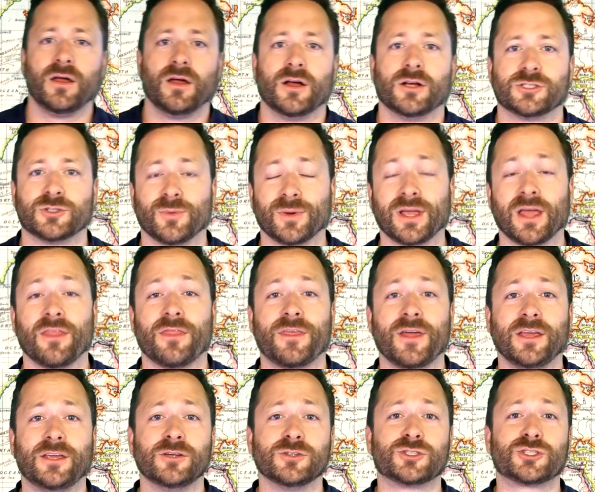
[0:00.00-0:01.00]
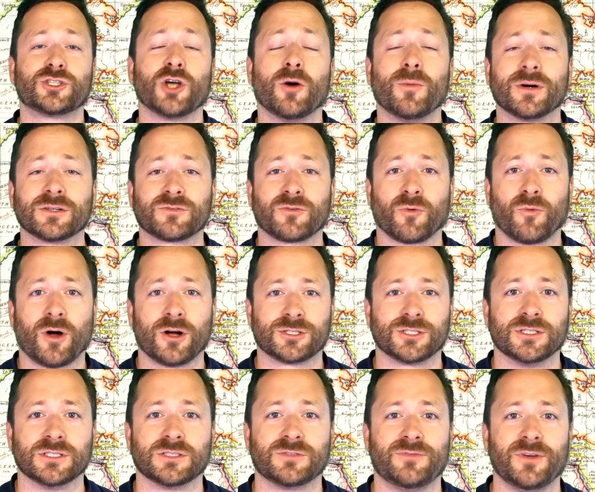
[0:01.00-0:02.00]
So again, thank you so much for watching
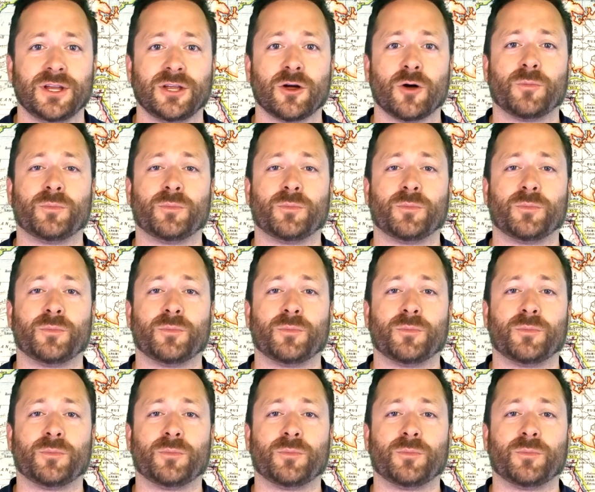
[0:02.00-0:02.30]
this video.